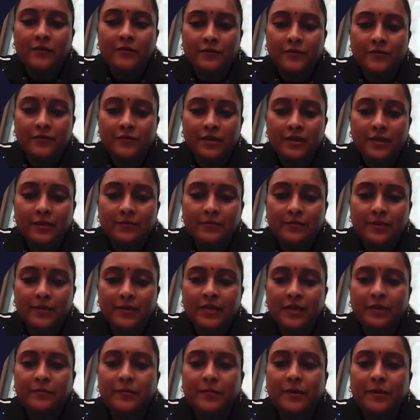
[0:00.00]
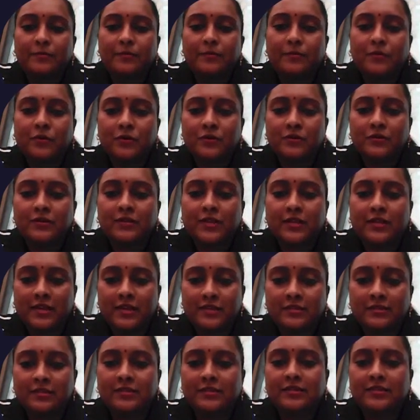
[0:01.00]
However, employee pay more
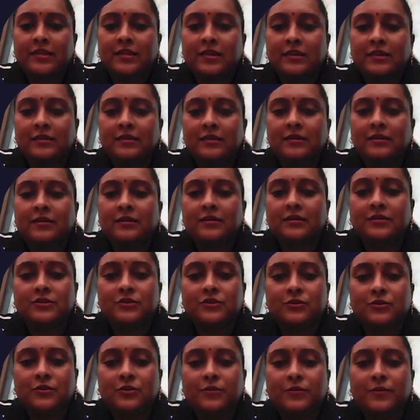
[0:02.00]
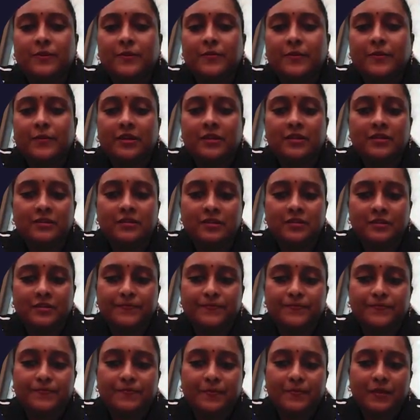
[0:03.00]
tax than a sole
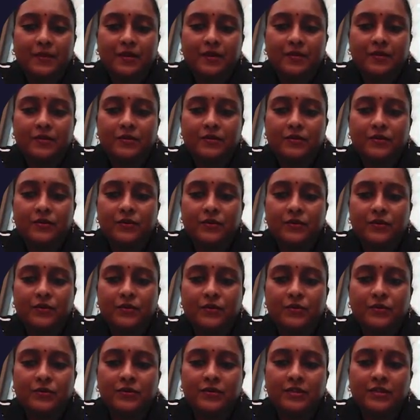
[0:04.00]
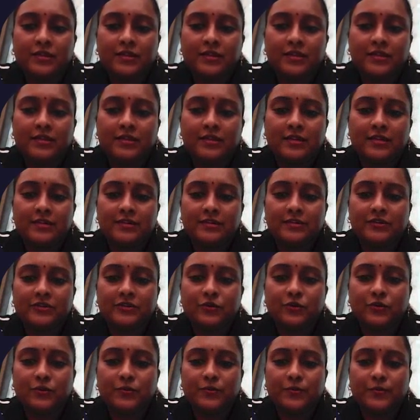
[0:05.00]
proprietorship. Do you know that a
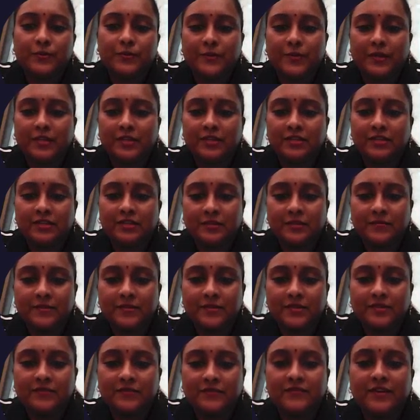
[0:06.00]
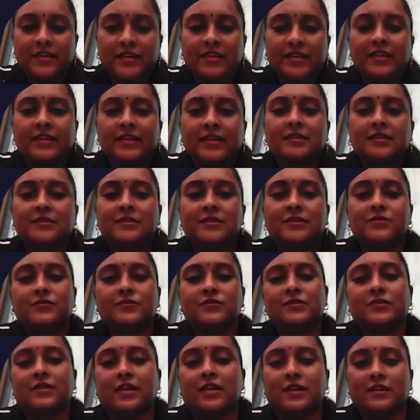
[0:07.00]
sole proprietorship is very easy
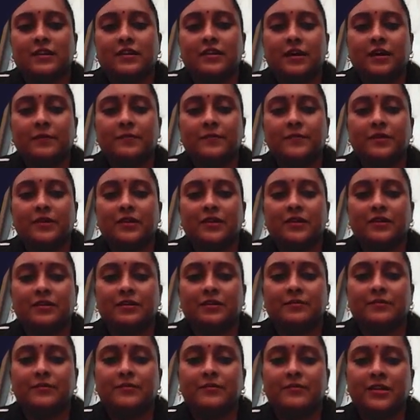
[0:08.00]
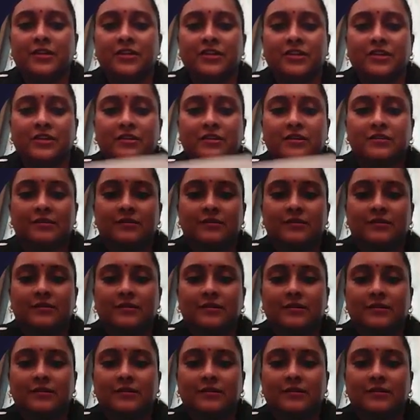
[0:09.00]
to start up in Malaysia?